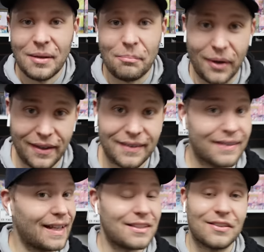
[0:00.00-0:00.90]
But
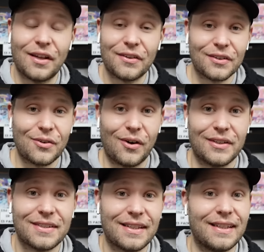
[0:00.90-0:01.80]
that's another
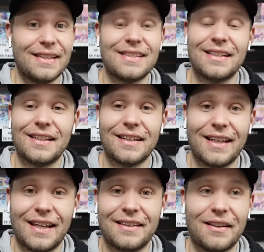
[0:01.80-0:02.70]
cost. It's
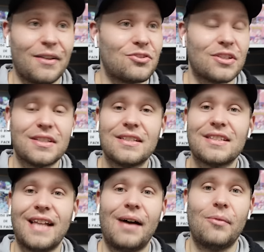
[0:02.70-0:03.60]
just in
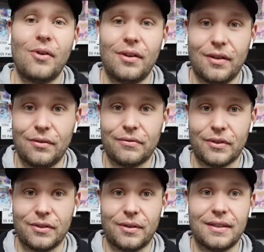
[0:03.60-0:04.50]
slat wall alone
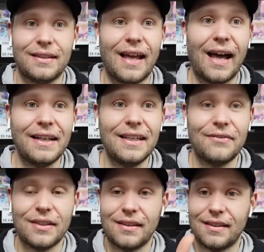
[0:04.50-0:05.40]
for a unit. Not
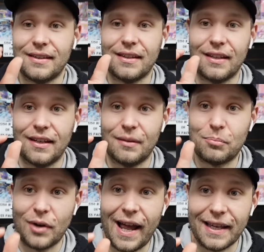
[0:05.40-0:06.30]
even the
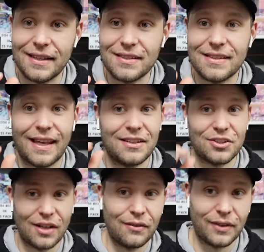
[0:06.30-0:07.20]
brackets and
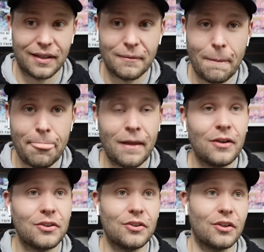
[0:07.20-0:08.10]
shelving.
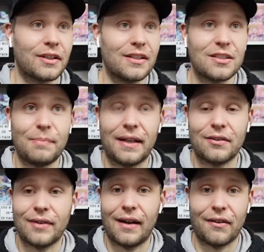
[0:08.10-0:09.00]
You're looking to spend
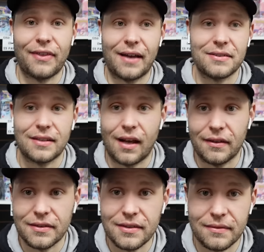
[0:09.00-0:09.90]
around
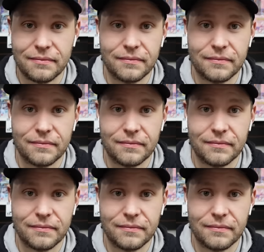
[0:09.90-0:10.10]
$1,000.